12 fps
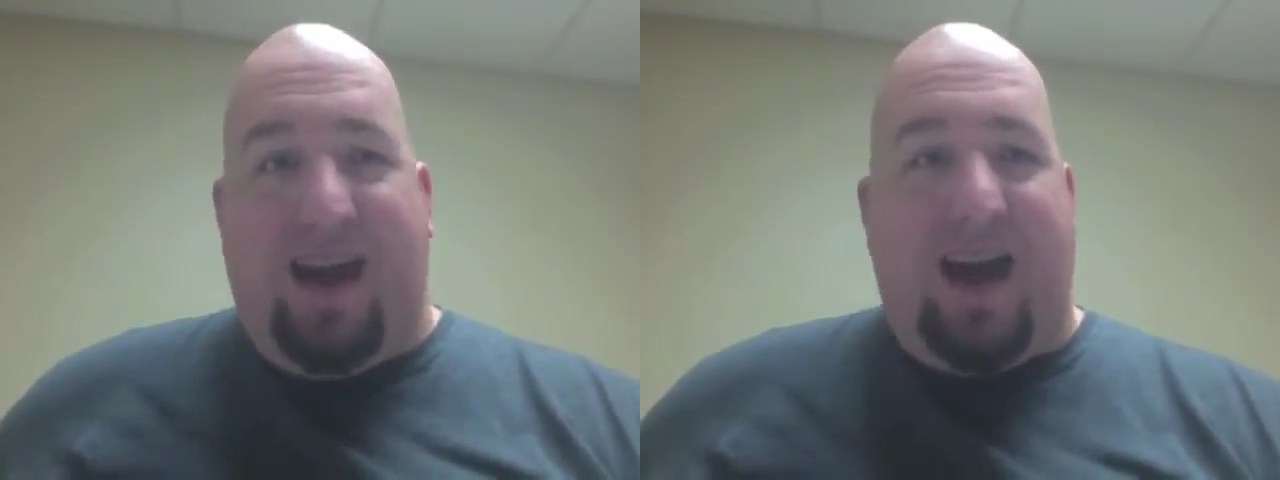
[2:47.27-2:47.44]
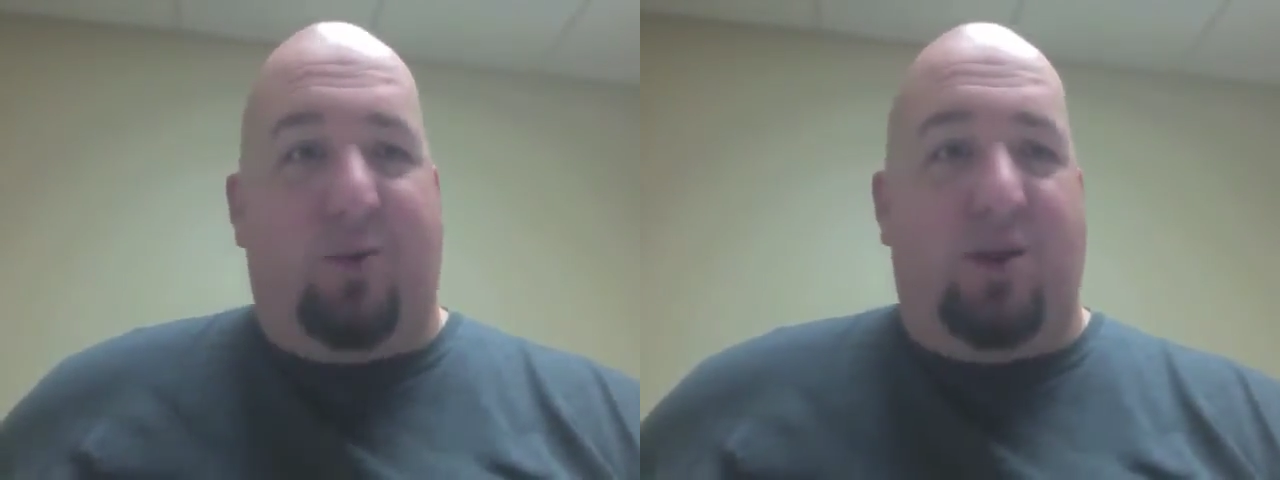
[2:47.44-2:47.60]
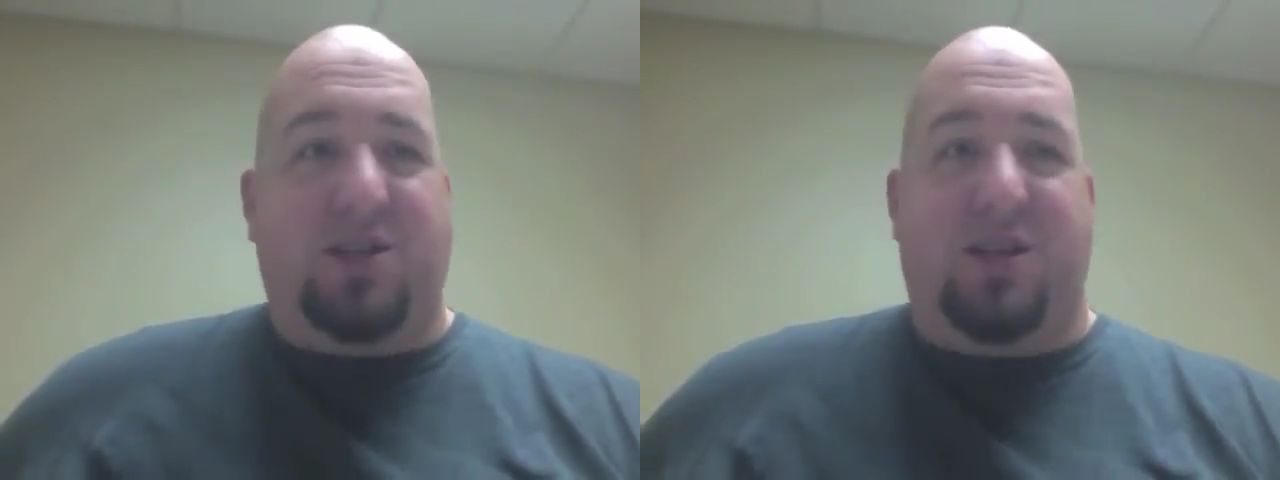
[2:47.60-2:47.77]
I
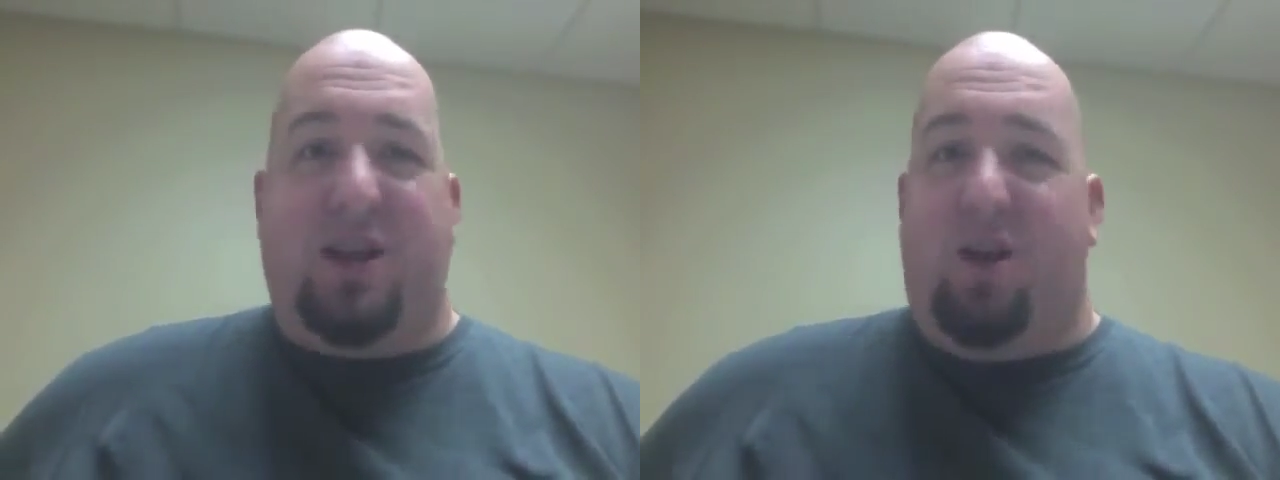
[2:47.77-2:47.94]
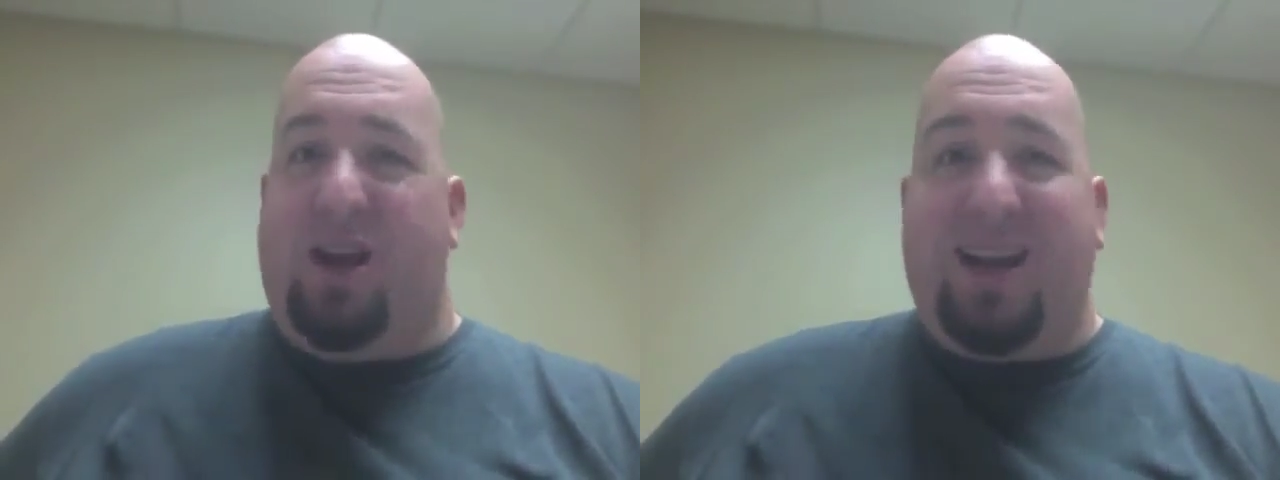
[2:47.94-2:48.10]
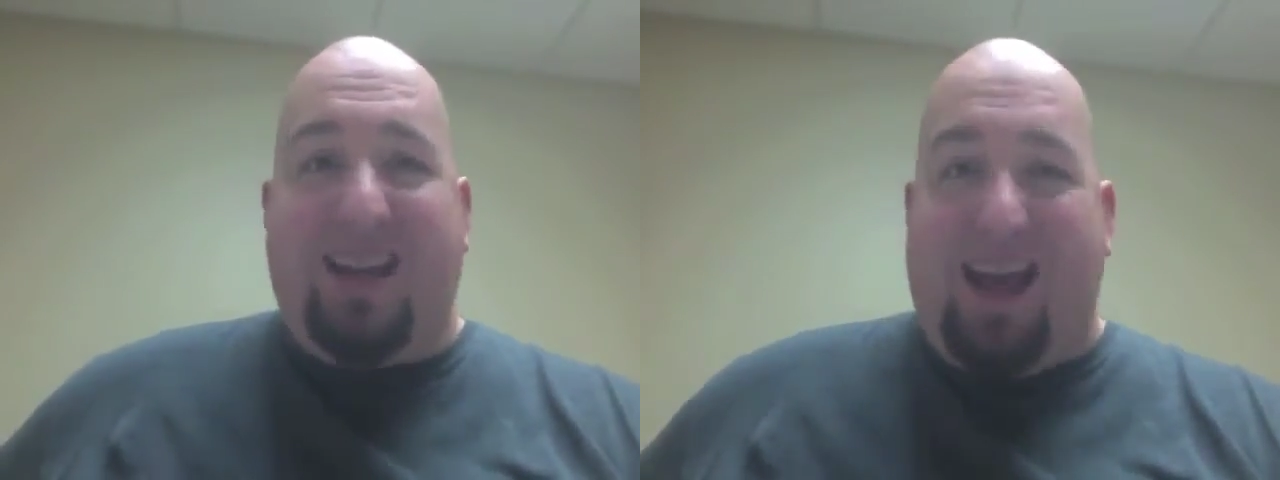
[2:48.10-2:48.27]
don't want you to
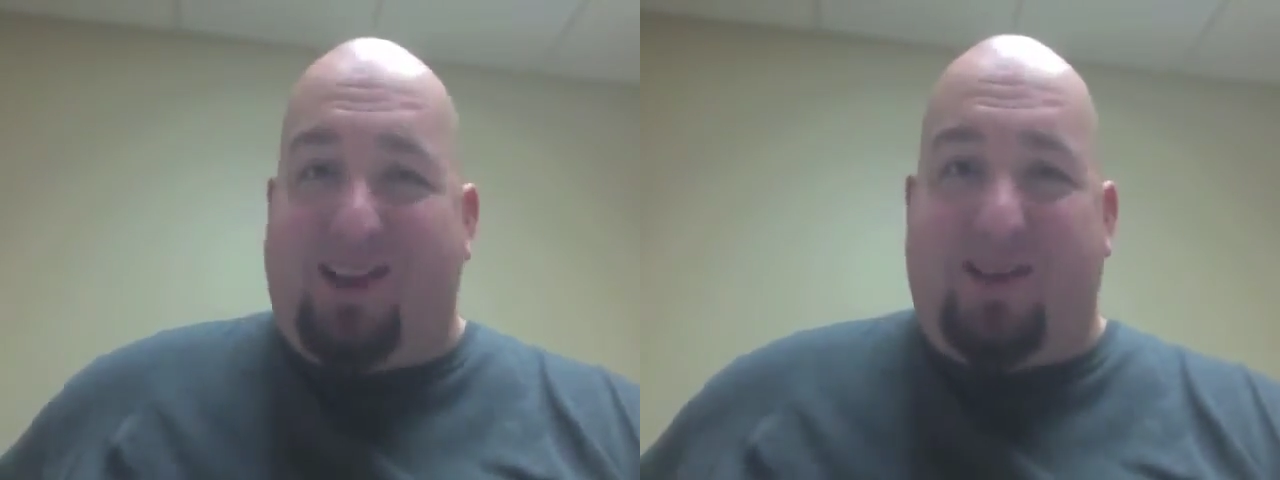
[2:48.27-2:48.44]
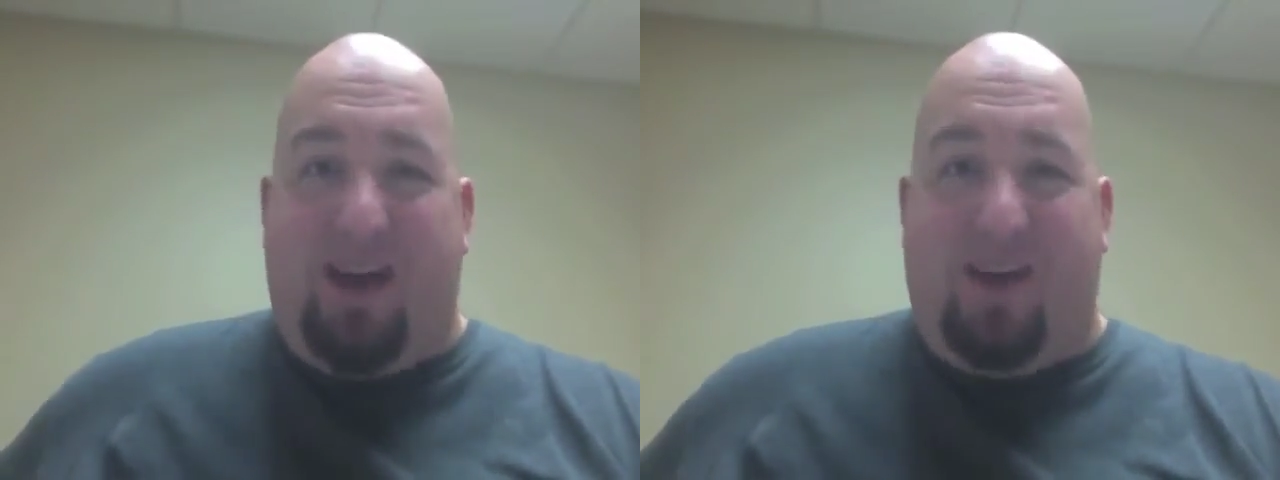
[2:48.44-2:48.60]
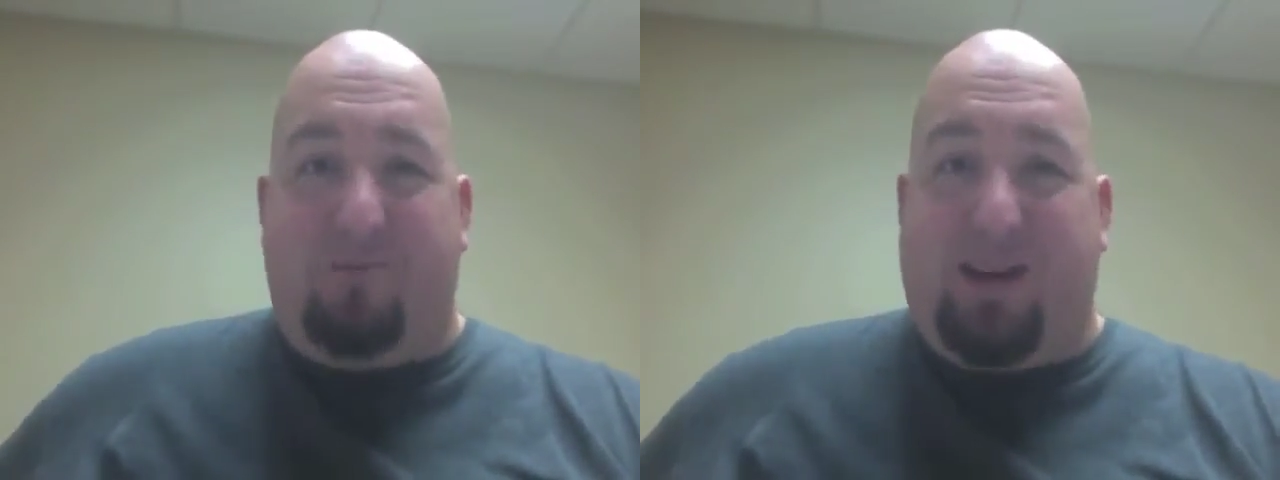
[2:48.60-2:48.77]
know any of that stuff